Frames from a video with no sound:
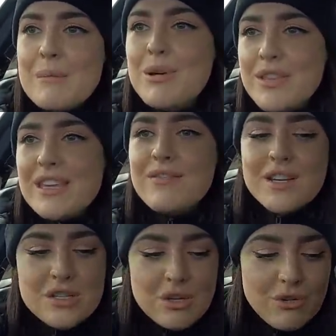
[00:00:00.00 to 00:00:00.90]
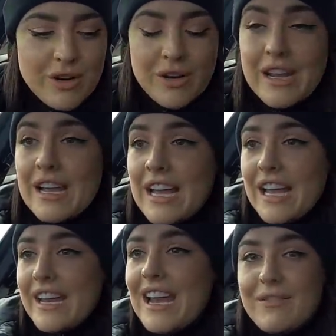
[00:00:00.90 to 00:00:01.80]
put the Venturi on it
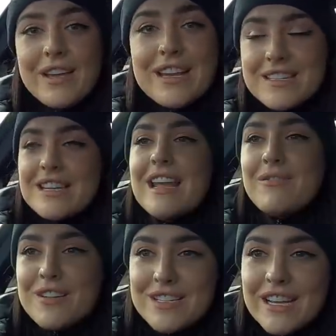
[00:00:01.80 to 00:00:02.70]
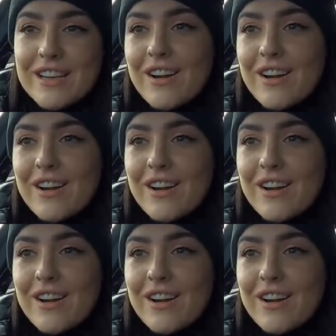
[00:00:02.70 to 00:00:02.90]
and have it as an everyday